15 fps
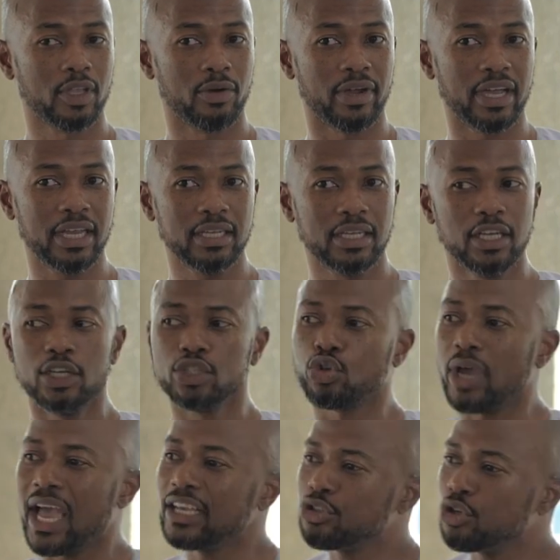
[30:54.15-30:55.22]
Right?
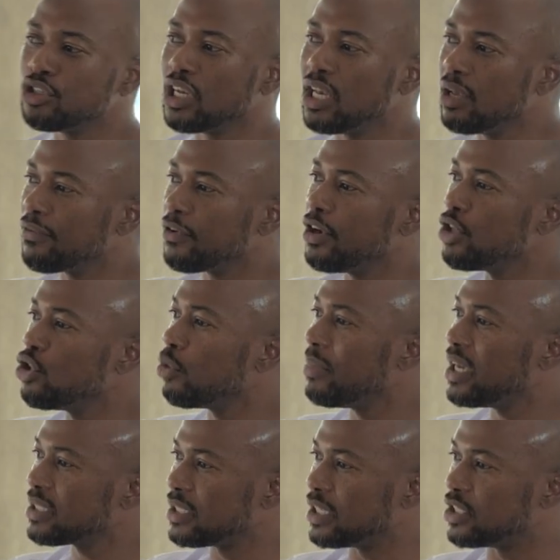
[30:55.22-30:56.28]
So as you're delivering your
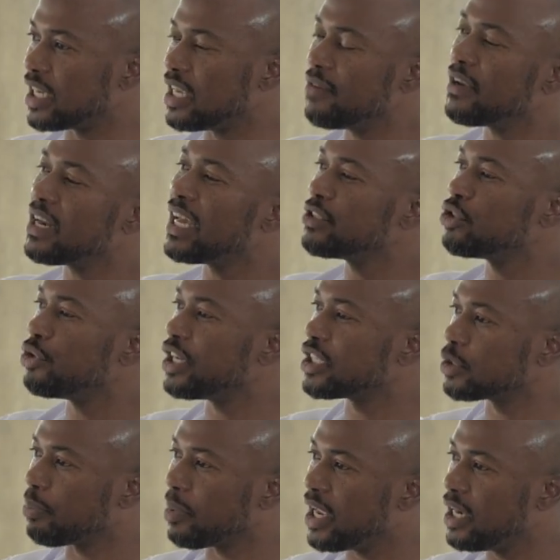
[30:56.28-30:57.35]
message, even as you're
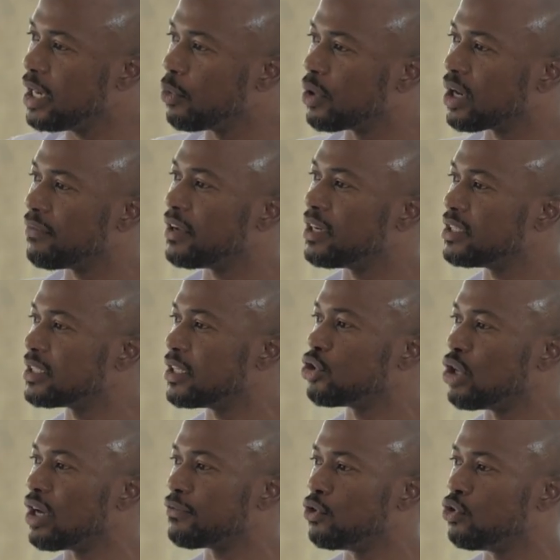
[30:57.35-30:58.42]
explaining whatever it is that
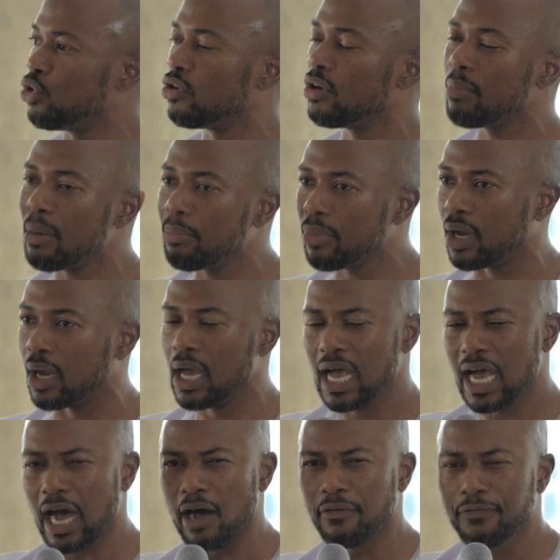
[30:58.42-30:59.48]
you have to do, remember,
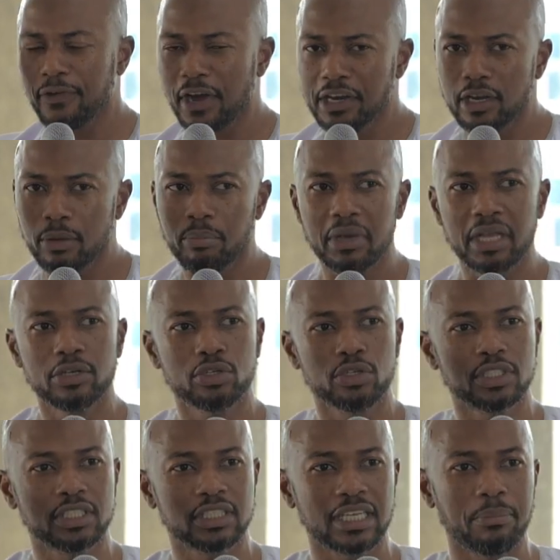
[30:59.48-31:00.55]
a
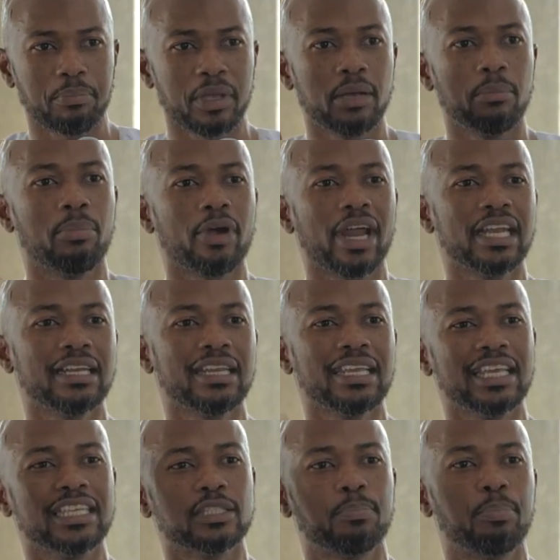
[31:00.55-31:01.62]
fundamental step in branding
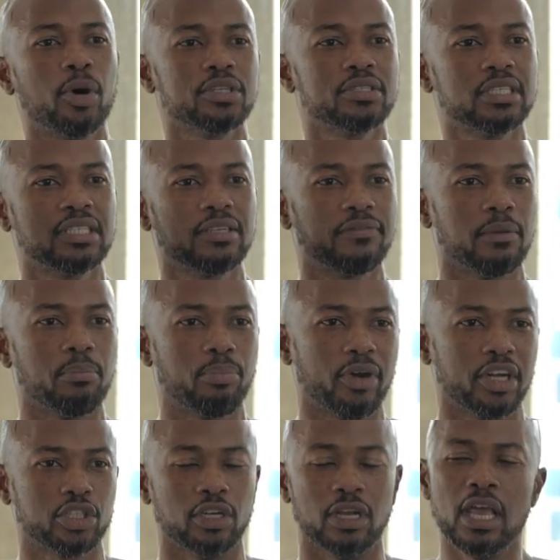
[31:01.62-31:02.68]
is positive
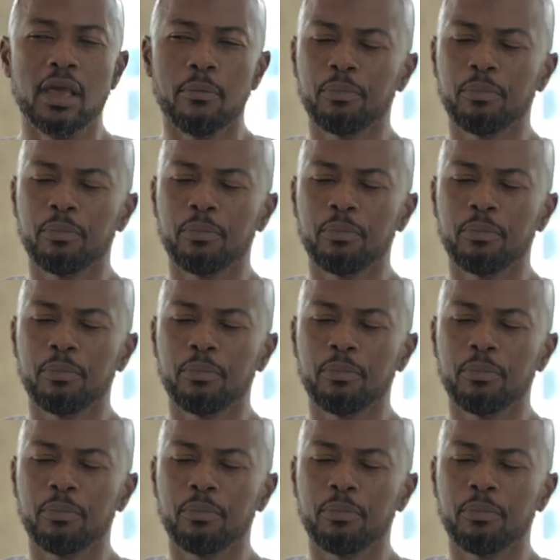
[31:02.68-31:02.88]
impression.